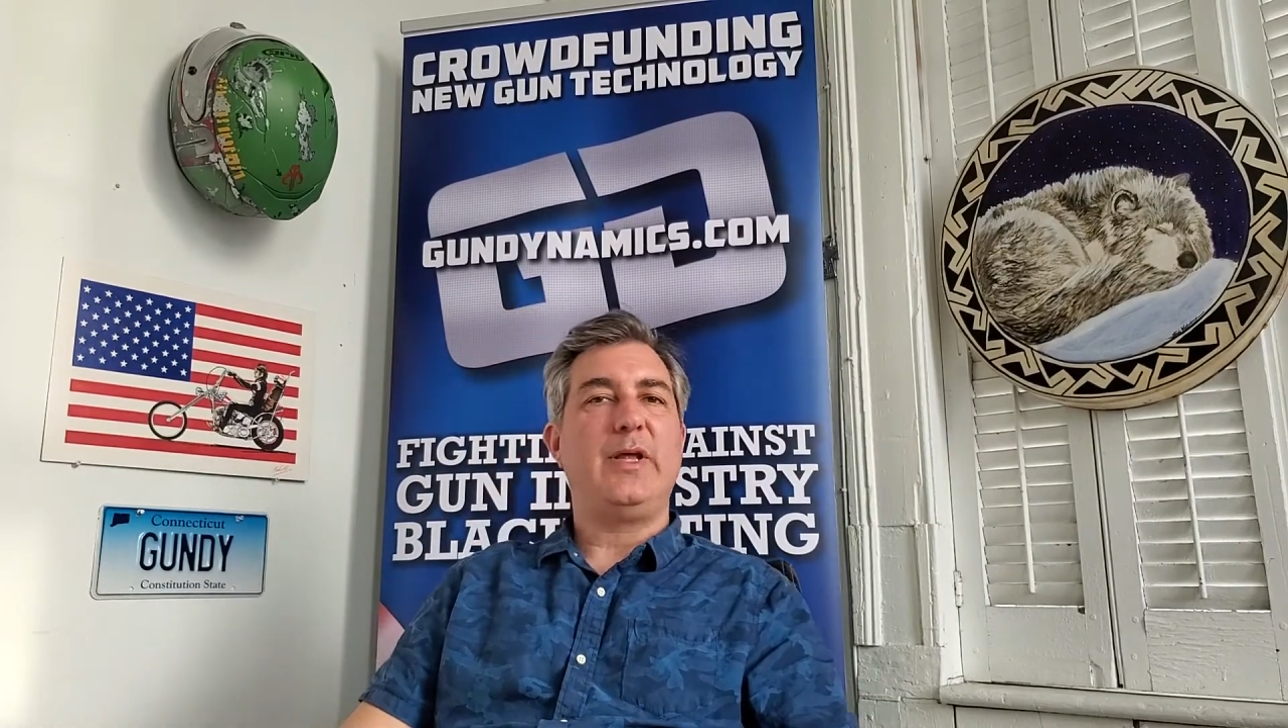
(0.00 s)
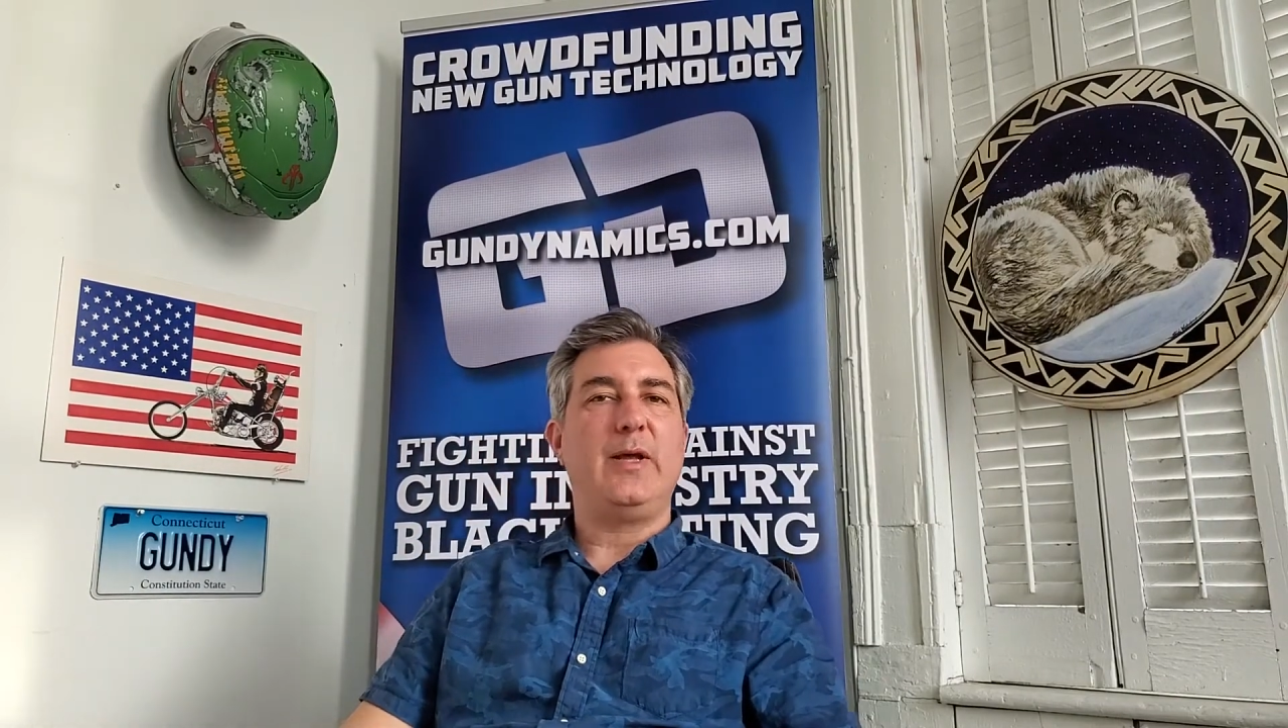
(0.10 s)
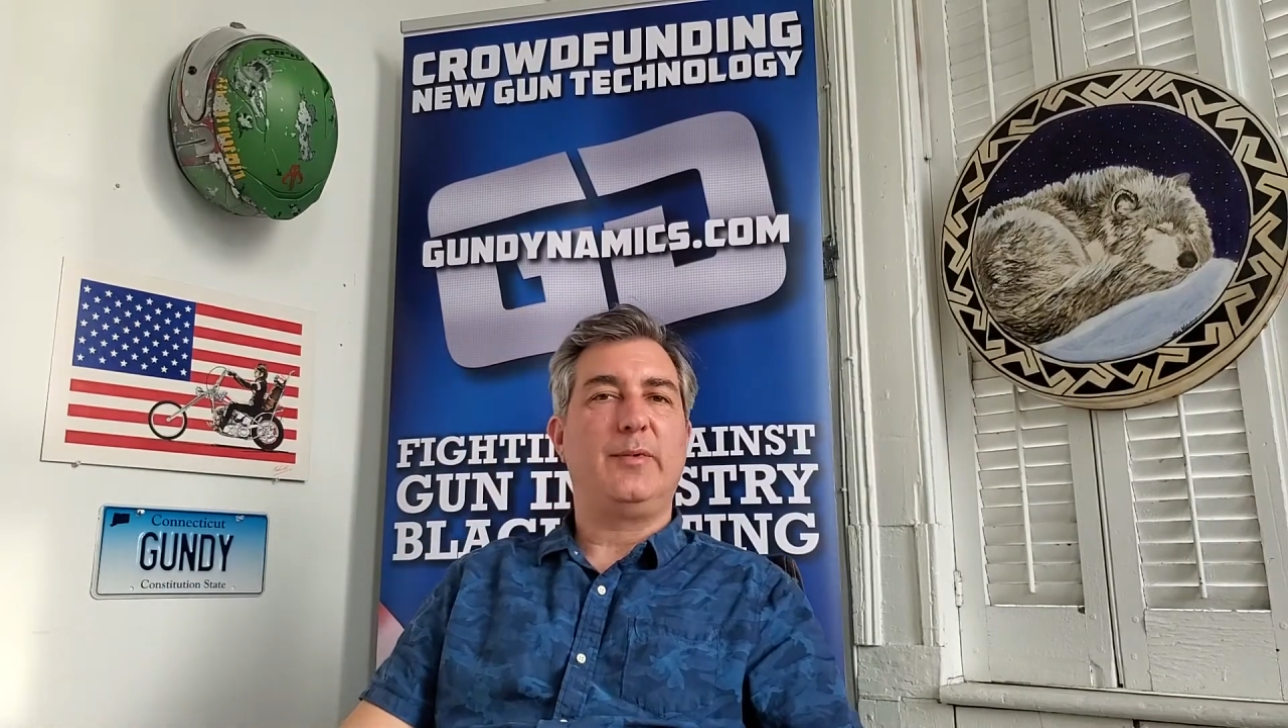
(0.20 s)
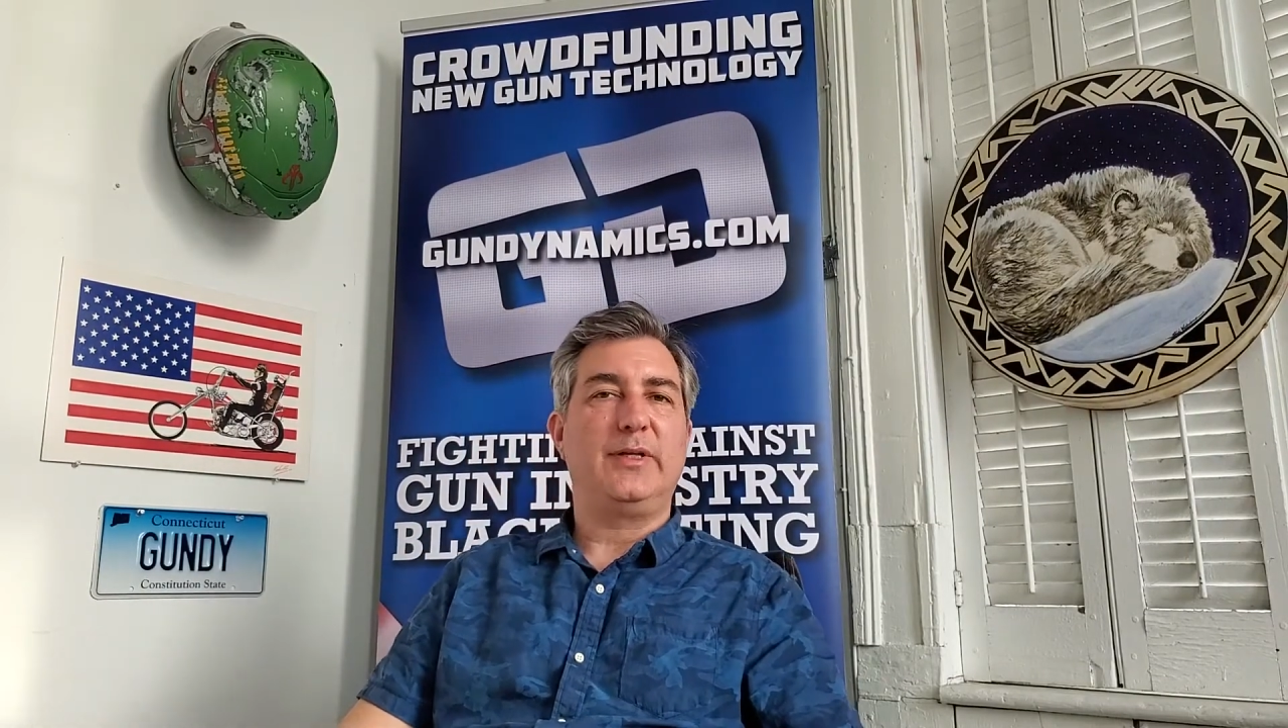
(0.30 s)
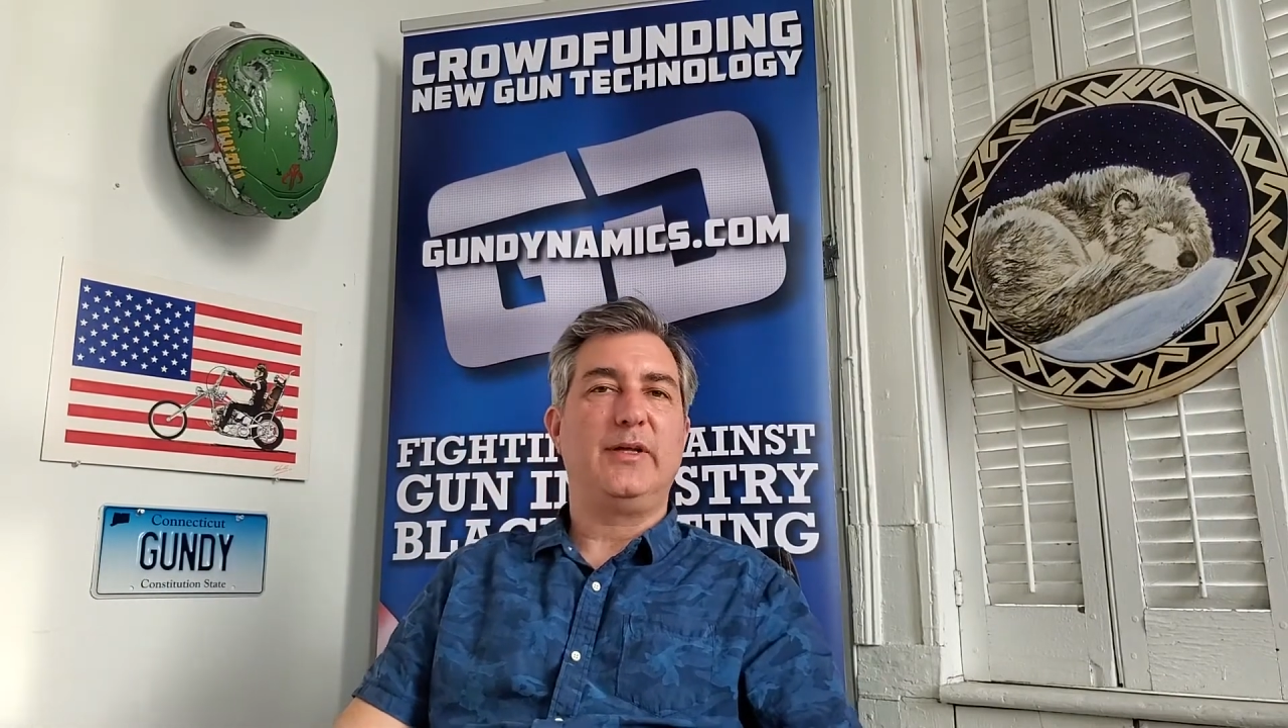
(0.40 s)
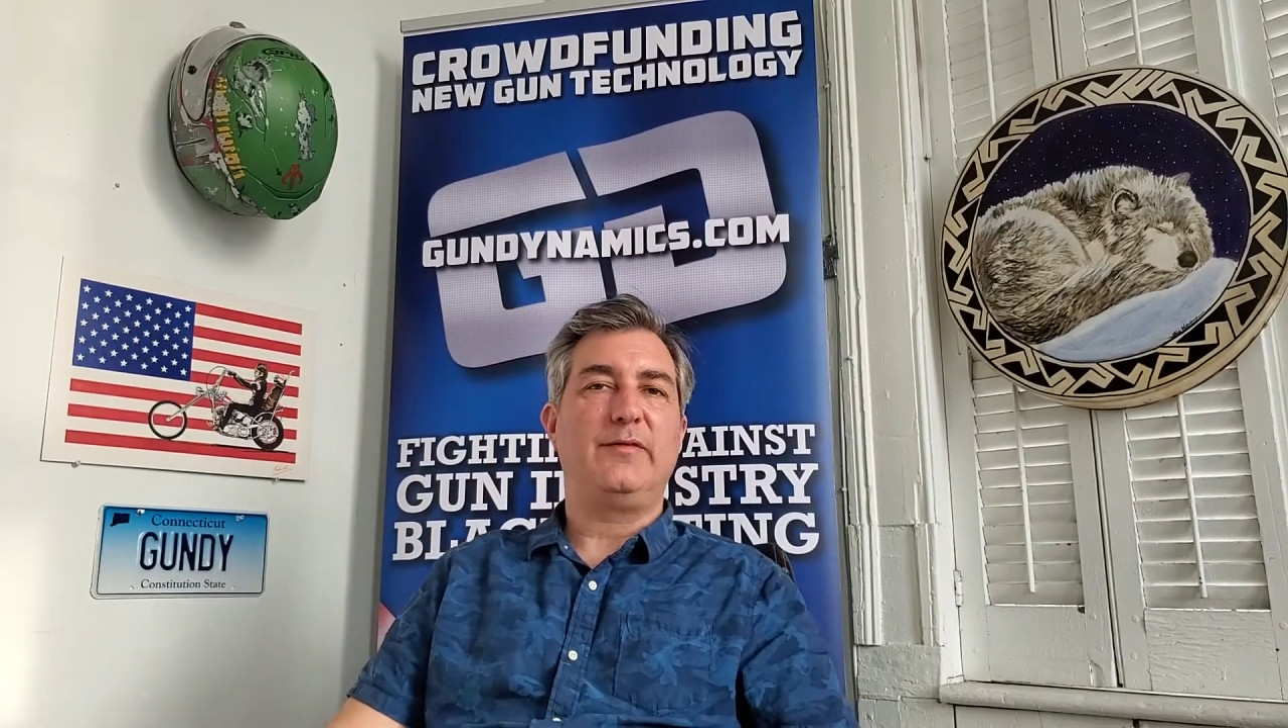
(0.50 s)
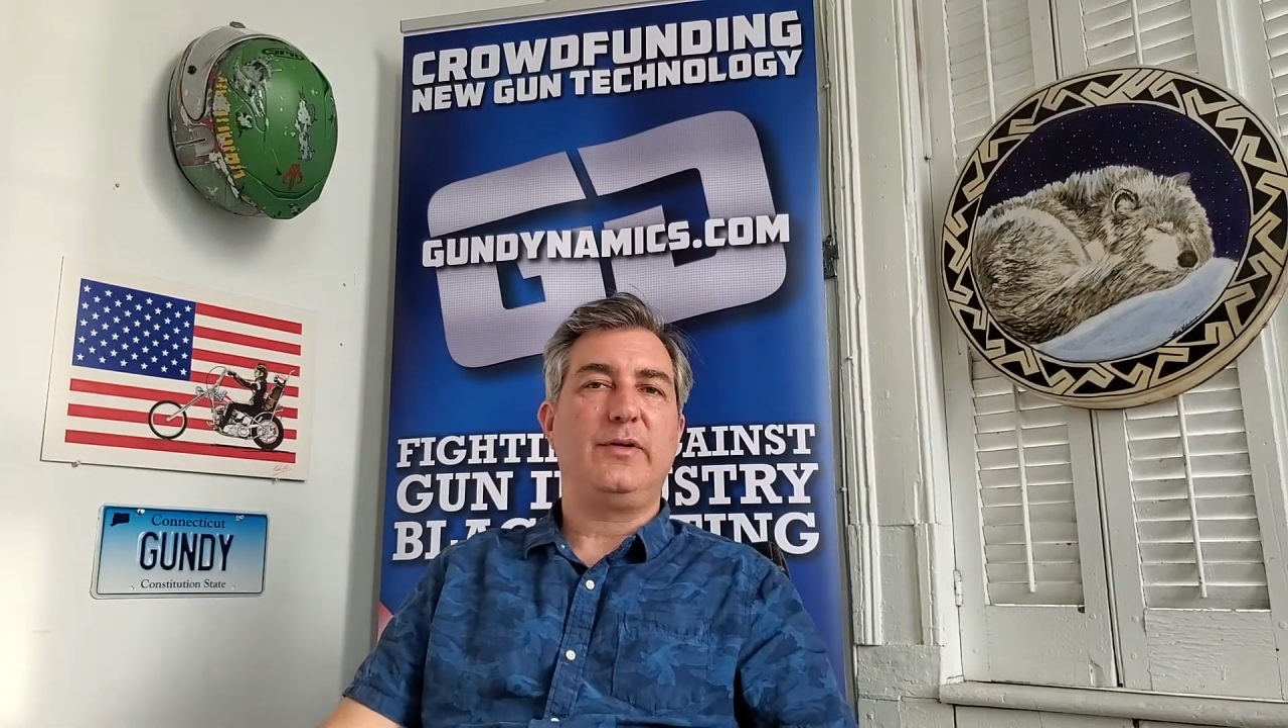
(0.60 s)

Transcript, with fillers: be able to give